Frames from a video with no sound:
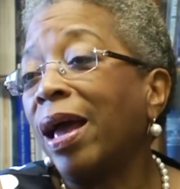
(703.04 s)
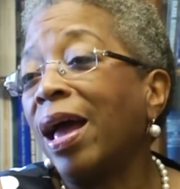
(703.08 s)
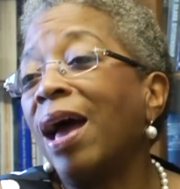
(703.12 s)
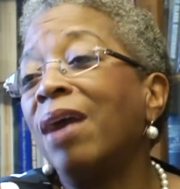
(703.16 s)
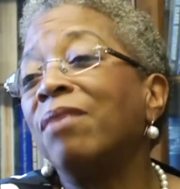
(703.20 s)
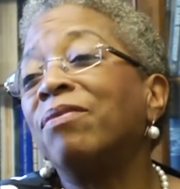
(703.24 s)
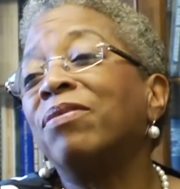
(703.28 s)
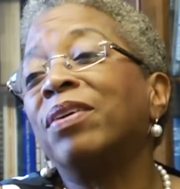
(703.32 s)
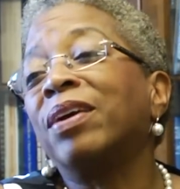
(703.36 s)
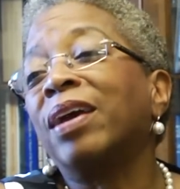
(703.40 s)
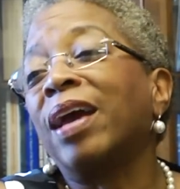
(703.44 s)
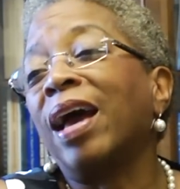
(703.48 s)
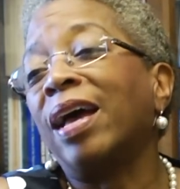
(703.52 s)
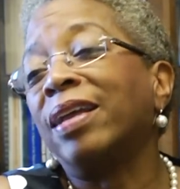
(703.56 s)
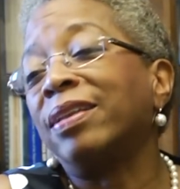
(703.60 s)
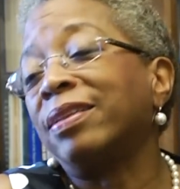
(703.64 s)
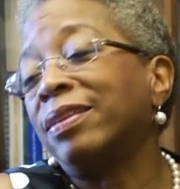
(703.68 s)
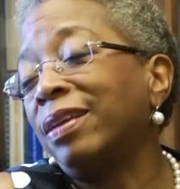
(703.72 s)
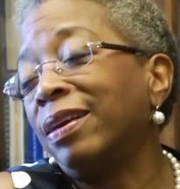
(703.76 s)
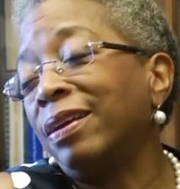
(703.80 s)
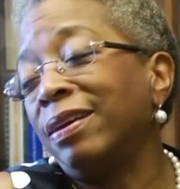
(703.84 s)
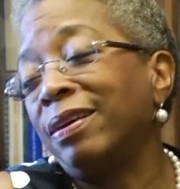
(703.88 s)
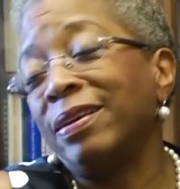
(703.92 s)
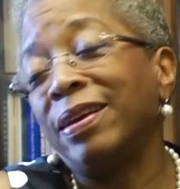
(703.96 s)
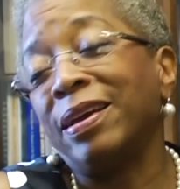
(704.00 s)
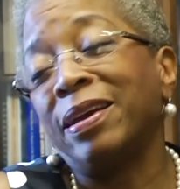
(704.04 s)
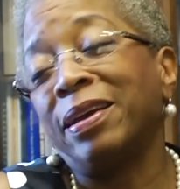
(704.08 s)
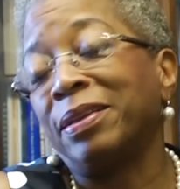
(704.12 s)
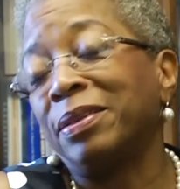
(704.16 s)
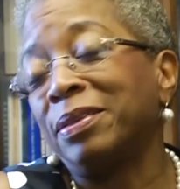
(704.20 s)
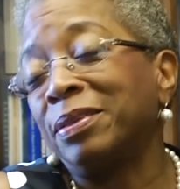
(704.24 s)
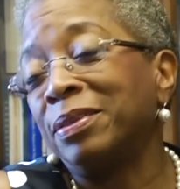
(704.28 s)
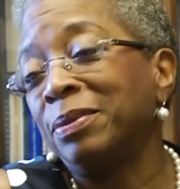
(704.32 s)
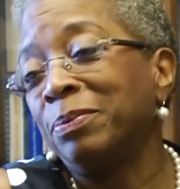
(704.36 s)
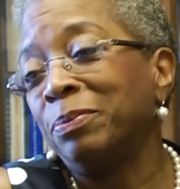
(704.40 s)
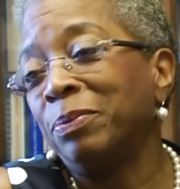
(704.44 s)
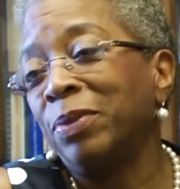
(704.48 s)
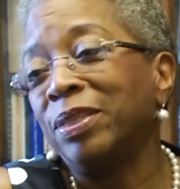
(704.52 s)
haven't gotten there yet,
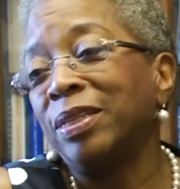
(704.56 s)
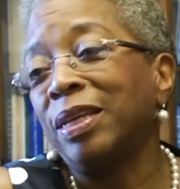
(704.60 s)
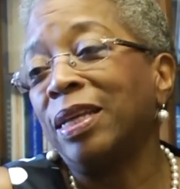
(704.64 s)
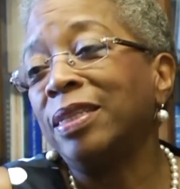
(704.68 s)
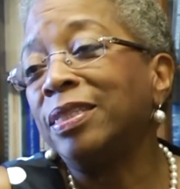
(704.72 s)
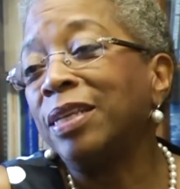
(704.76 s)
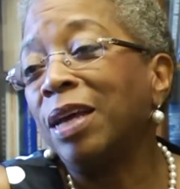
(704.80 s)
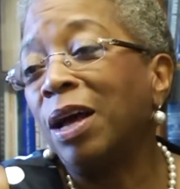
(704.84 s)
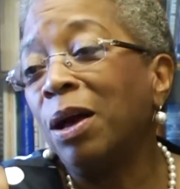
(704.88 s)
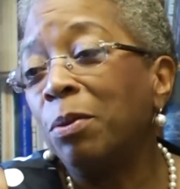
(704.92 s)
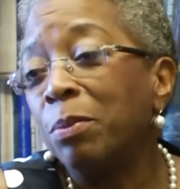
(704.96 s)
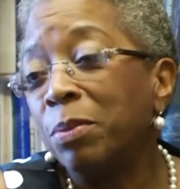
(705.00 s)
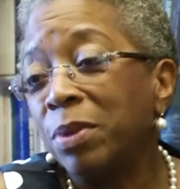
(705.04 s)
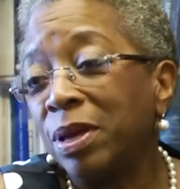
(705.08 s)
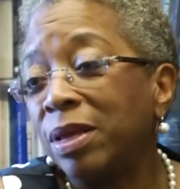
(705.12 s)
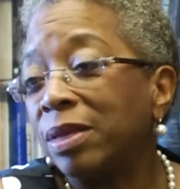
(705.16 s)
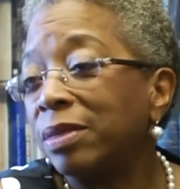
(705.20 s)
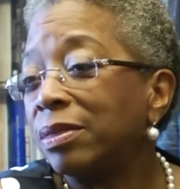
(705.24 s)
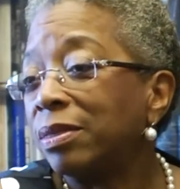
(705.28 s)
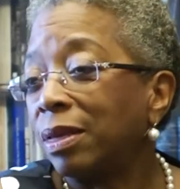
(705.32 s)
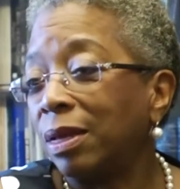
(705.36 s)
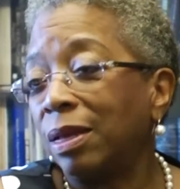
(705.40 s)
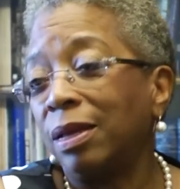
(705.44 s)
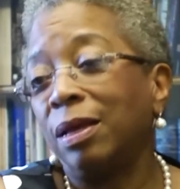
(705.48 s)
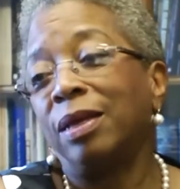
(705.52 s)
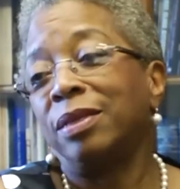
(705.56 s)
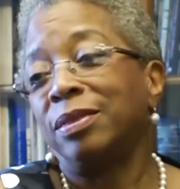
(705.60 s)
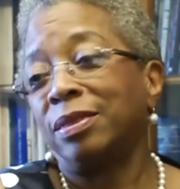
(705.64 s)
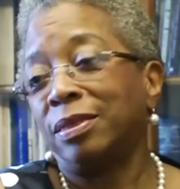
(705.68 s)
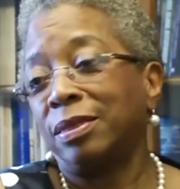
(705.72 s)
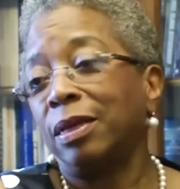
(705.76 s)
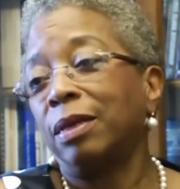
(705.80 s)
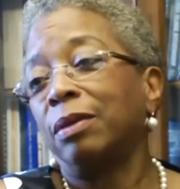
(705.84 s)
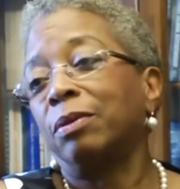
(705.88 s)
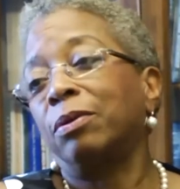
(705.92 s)
but they tell me it's a